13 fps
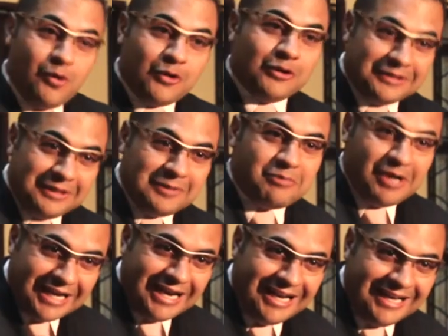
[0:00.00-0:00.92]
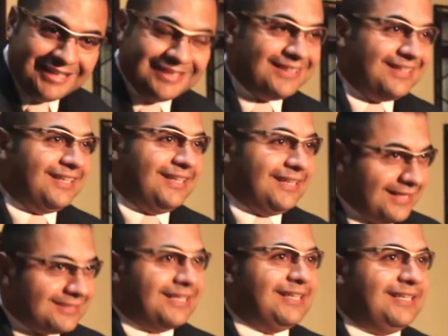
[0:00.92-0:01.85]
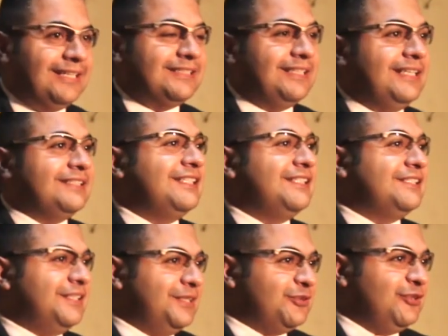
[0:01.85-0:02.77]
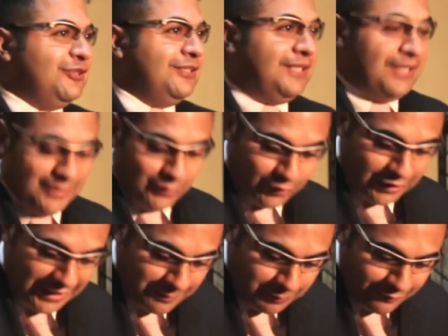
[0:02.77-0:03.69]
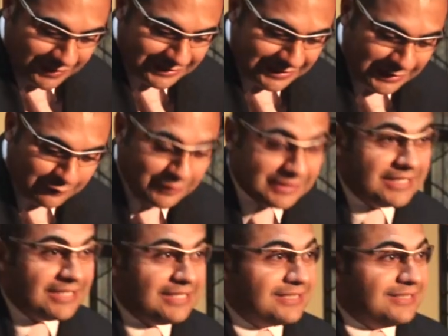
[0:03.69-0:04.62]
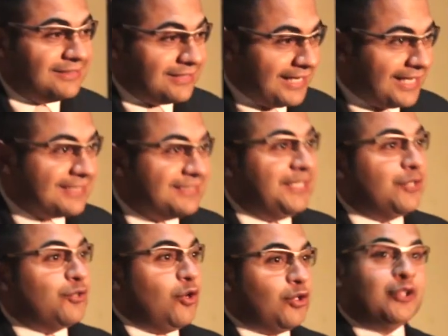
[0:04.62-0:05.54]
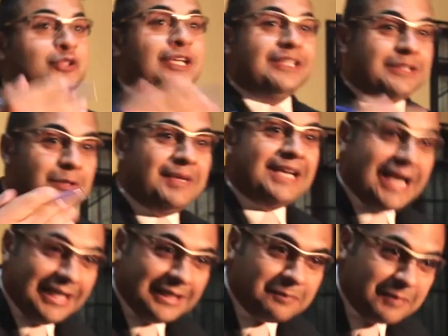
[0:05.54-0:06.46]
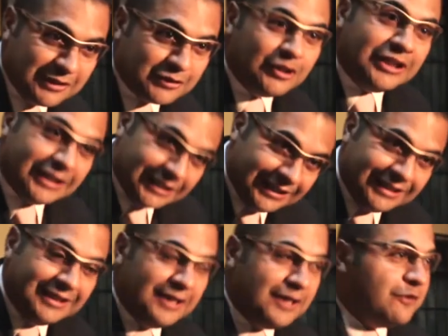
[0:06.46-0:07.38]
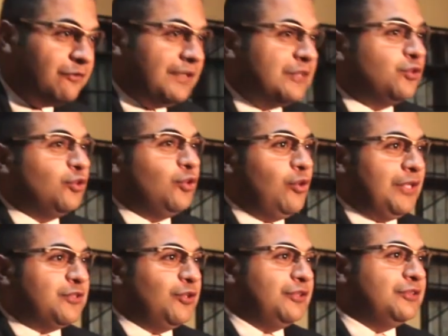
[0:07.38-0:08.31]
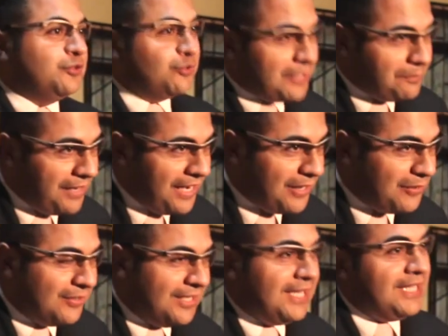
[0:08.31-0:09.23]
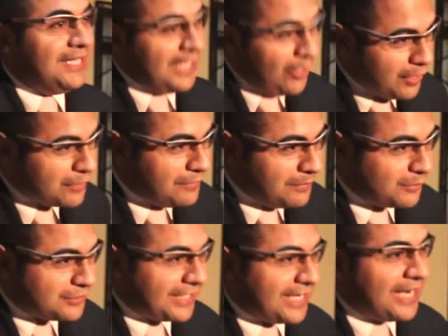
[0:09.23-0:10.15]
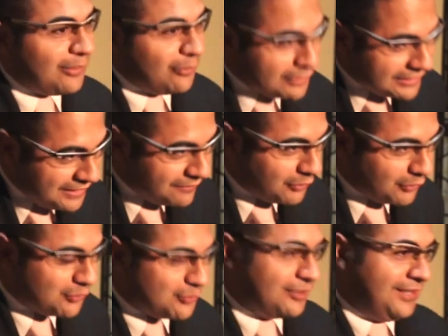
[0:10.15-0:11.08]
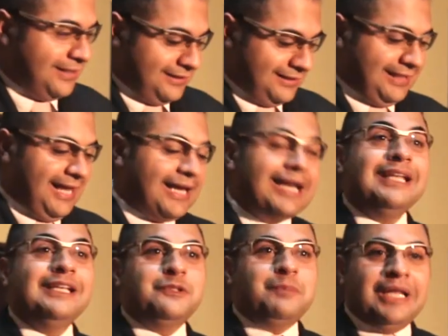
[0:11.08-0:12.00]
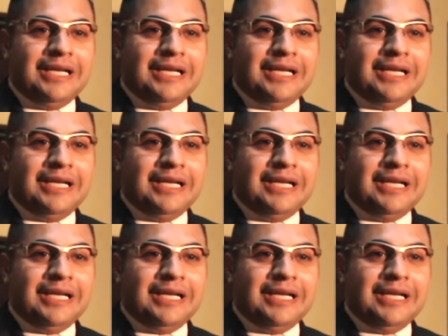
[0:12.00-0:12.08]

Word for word: that I came to this church, to this city, so as I'm giving away the books, I would like to meet each one of you who made their donation and did their job. So let's start to deliver the Great Hope